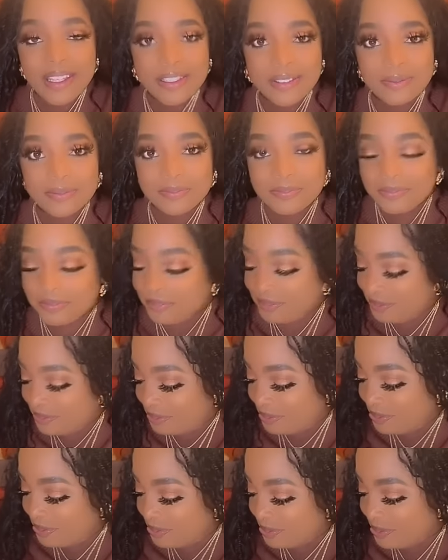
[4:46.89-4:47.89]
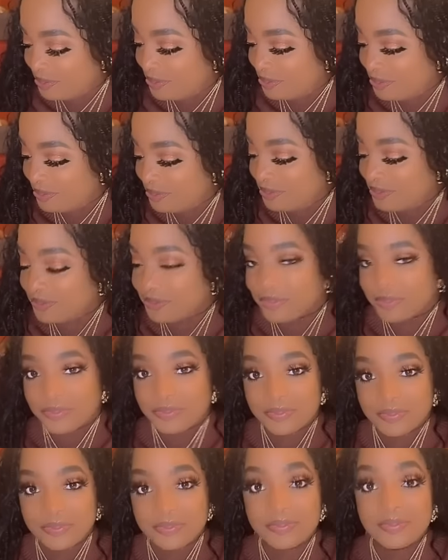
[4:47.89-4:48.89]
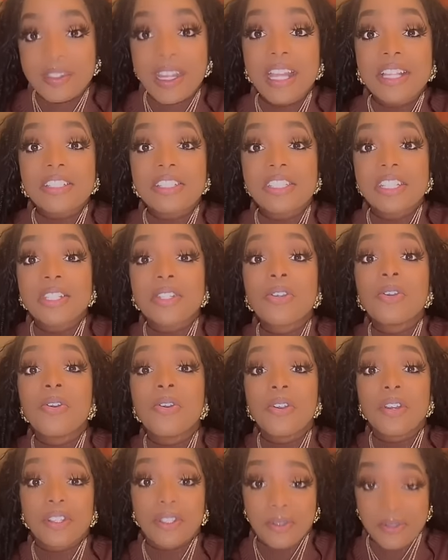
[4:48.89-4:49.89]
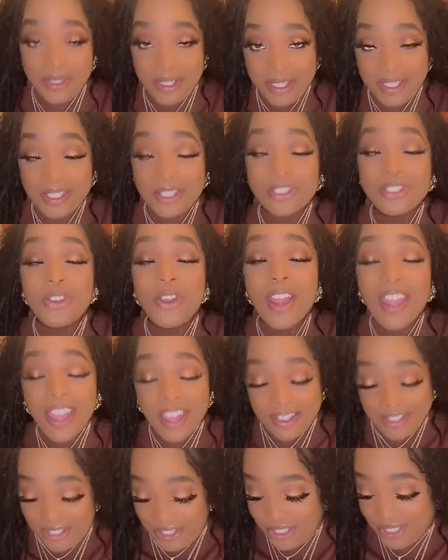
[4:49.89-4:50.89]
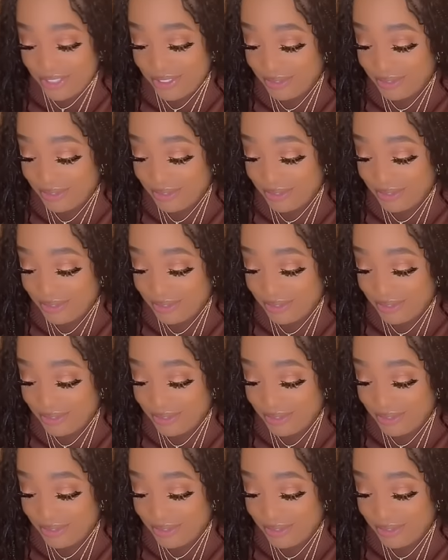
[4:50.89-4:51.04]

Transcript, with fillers: that shit going in the trash.